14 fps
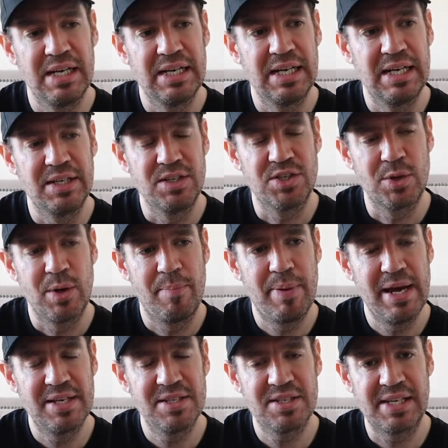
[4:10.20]
and so a
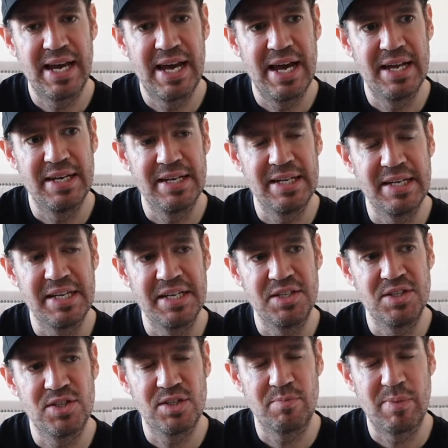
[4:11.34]
PET scan
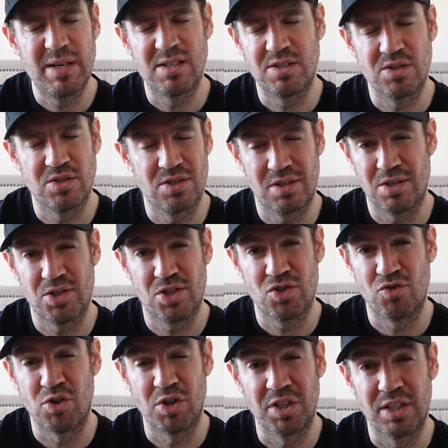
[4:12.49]
is basically just like a
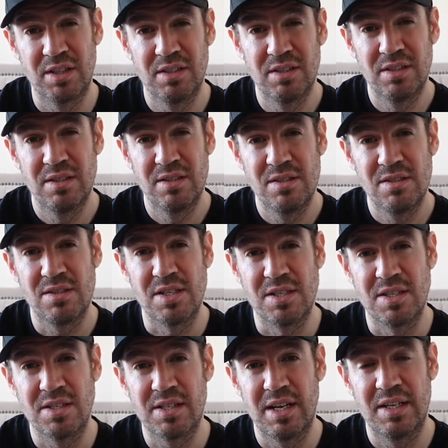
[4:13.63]
stronger
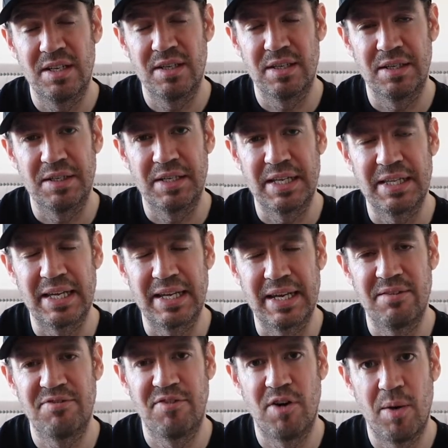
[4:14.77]
CT scan. They
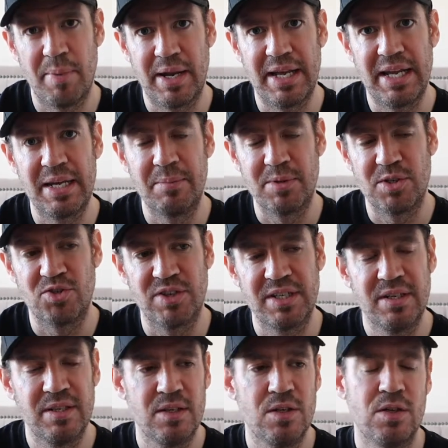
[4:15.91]
get far better
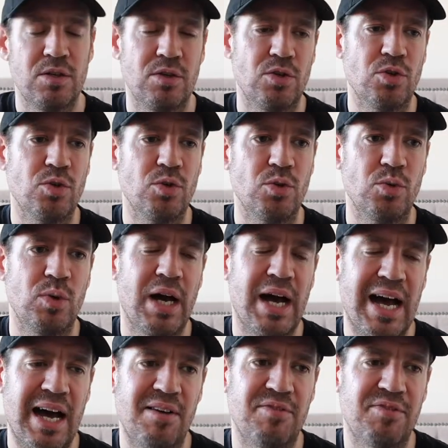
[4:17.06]
imagery. You
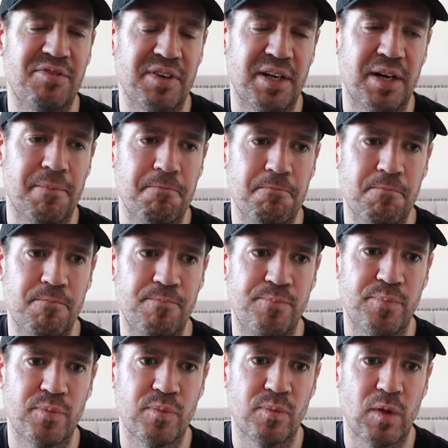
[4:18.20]
have
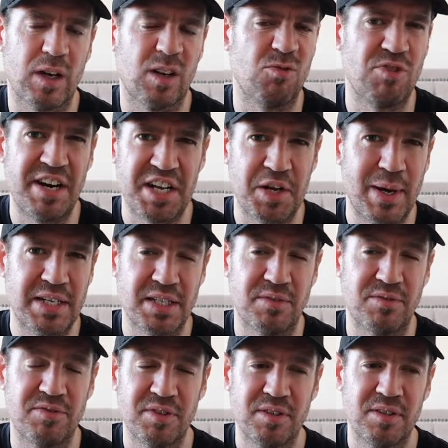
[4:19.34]
like a
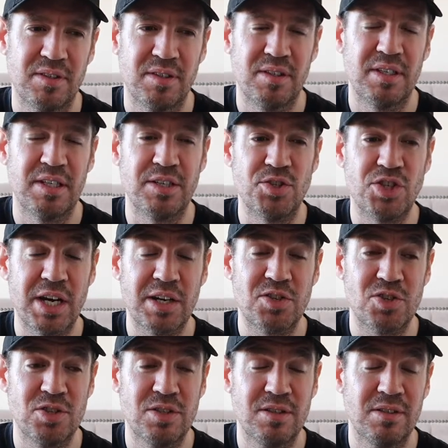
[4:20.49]
radioactive
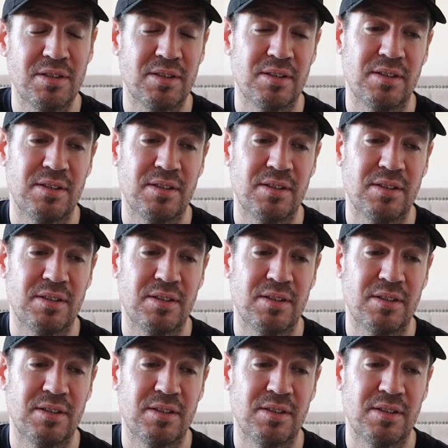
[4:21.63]
injection